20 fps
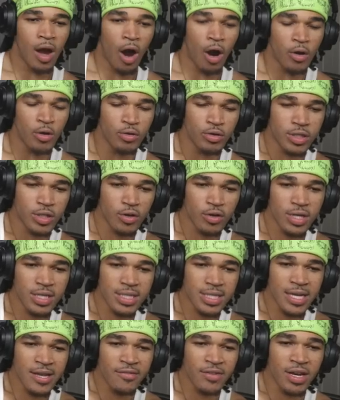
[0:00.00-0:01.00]
you sure this
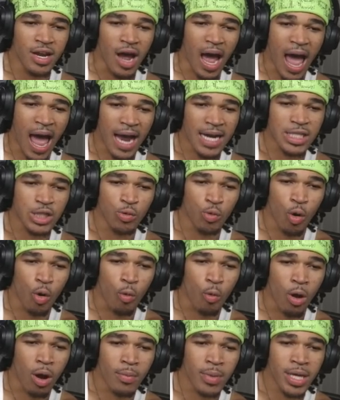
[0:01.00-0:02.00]
is even an actual
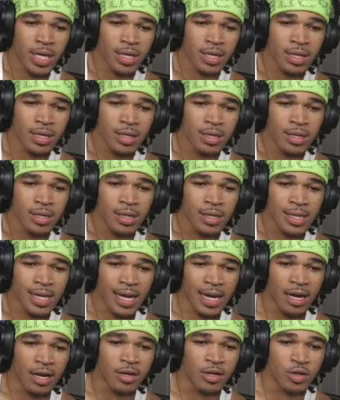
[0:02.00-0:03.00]
woman?
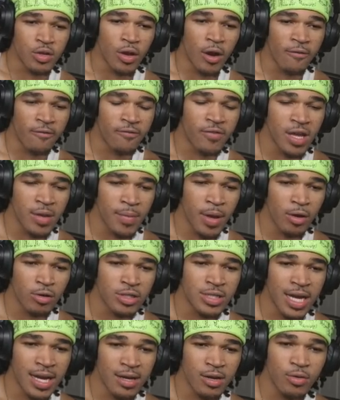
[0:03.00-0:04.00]
Like a female
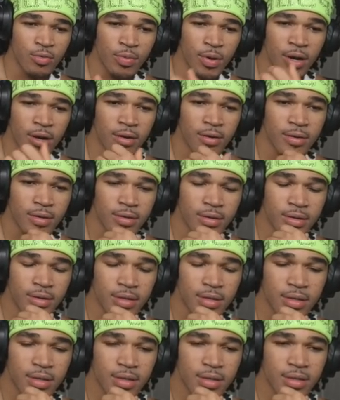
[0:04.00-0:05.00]
gender, hopefully.
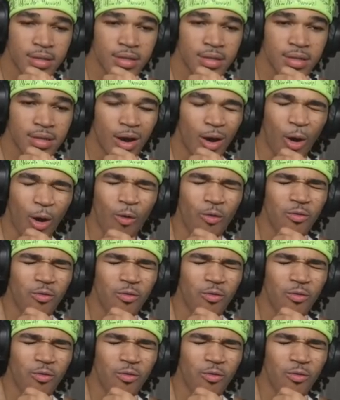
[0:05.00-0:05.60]
Bro?